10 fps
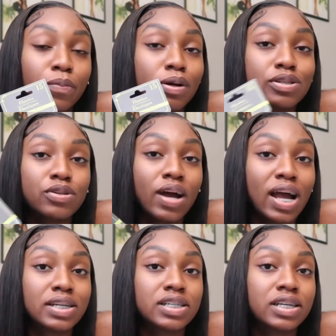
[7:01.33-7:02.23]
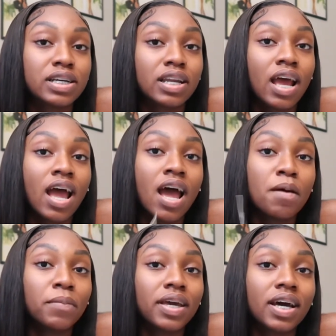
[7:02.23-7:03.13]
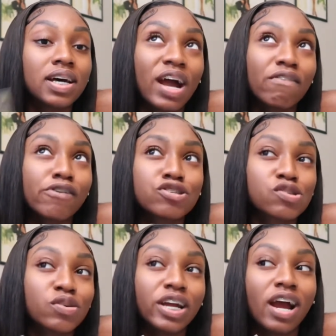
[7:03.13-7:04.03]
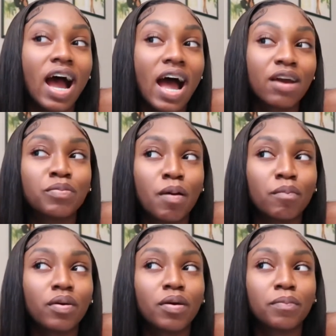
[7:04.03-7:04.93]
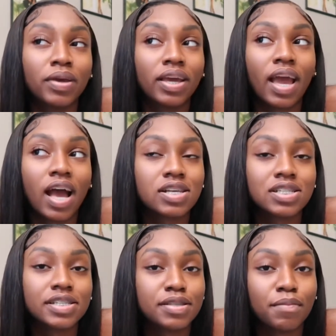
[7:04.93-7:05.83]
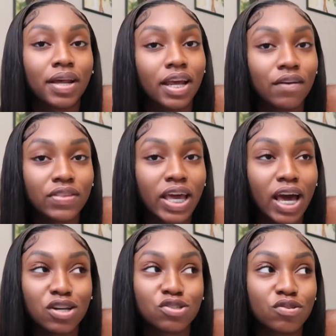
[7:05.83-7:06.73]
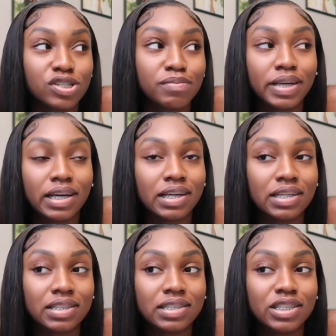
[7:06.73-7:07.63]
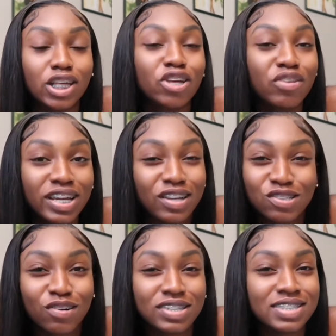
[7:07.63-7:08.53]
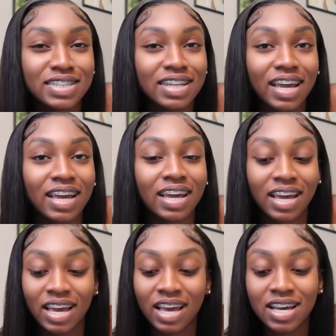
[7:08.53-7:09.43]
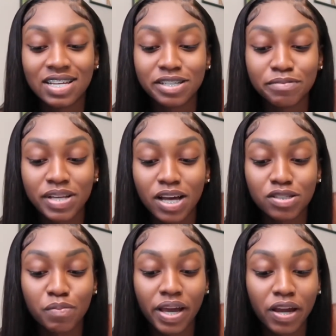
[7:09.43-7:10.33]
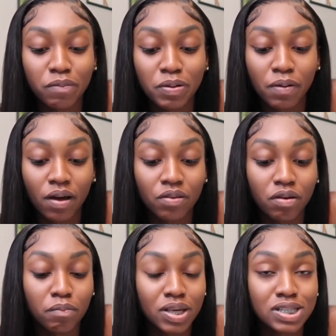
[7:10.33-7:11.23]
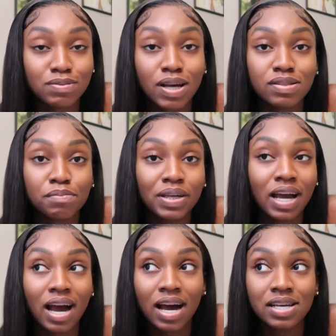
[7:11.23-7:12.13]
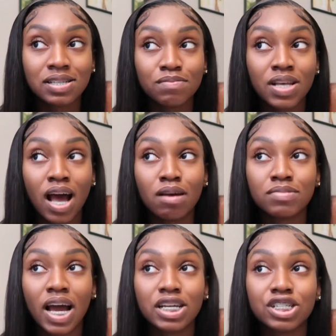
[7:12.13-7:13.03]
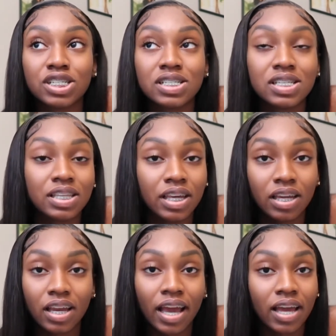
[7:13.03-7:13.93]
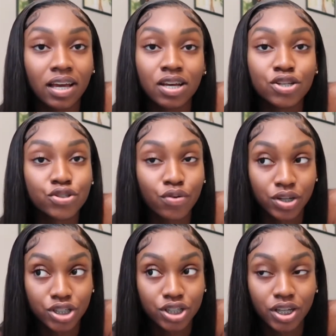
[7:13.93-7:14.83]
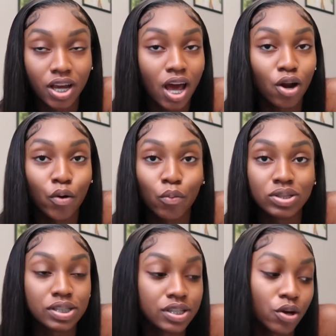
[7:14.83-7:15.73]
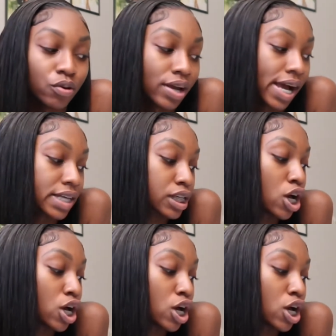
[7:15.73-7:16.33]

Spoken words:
personal hygiene, because every school year I remember me asking somebody if they have a scrunchie, because you need a scrunchie. Like sometimes my hair be bothering me, sometimes it be hot, sometimes I just need a scrunchie. I don't know what to tell you guys.